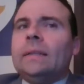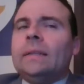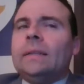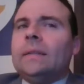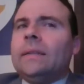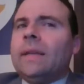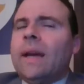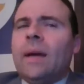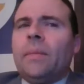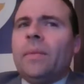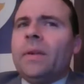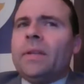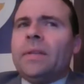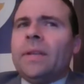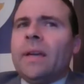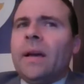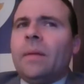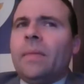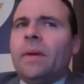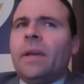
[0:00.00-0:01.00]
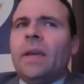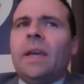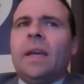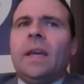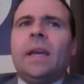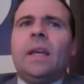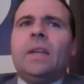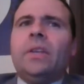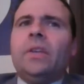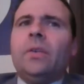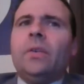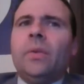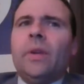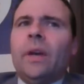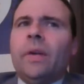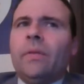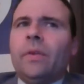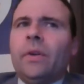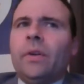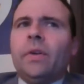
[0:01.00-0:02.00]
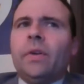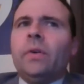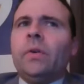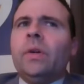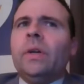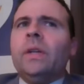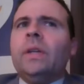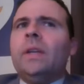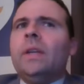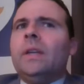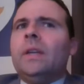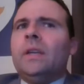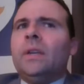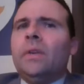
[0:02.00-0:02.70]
Time and time again, you'll never do it.